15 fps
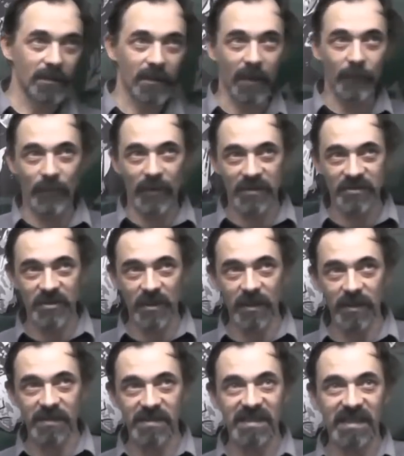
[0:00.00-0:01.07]
And
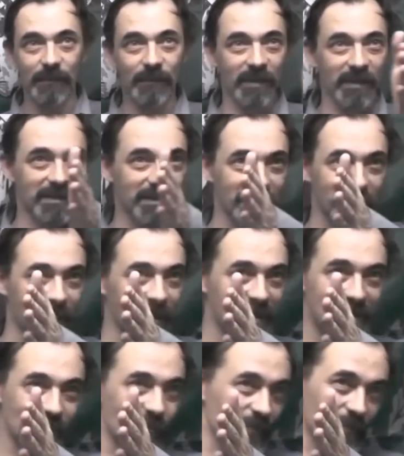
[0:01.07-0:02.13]
for a tank man
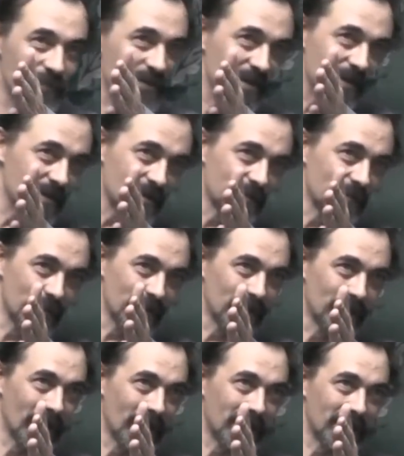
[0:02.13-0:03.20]
who's
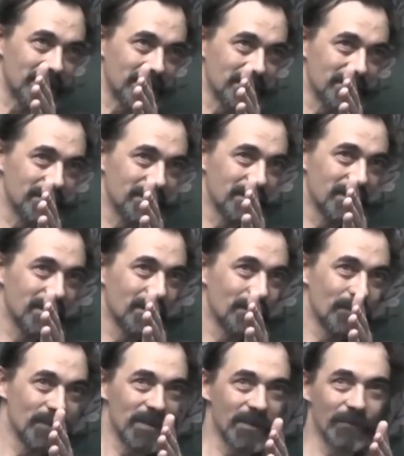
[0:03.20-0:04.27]
inside a tank, a